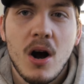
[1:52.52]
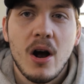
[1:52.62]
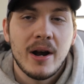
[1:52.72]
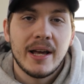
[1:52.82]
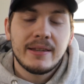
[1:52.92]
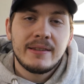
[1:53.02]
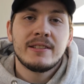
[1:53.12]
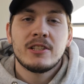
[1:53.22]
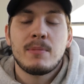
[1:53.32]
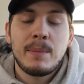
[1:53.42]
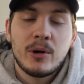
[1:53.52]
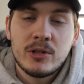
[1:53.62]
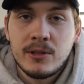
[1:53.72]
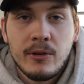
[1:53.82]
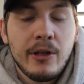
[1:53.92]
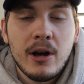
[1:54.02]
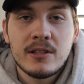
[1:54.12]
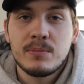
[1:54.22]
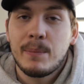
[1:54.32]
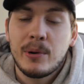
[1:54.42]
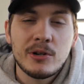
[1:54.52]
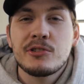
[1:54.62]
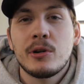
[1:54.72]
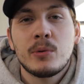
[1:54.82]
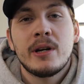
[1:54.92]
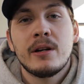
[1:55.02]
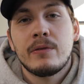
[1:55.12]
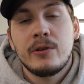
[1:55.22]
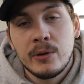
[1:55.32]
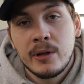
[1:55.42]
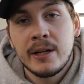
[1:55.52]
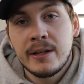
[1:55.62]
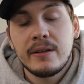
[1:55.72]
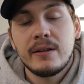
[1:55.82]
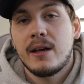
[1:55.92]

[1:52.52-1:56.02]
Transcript: All right, this is my personal thoughts, my personal way of doing it,